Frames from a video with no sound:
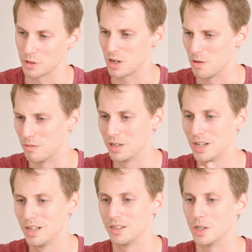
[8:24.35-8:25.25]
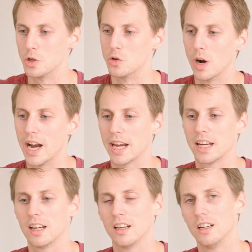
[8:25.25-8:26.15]
So the
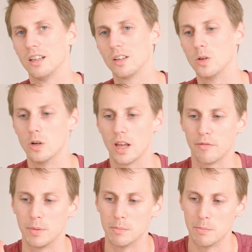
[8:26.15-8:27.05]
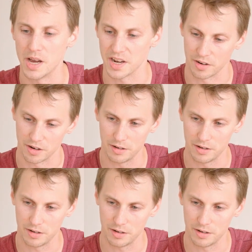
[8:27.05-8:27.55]
drag could have been better.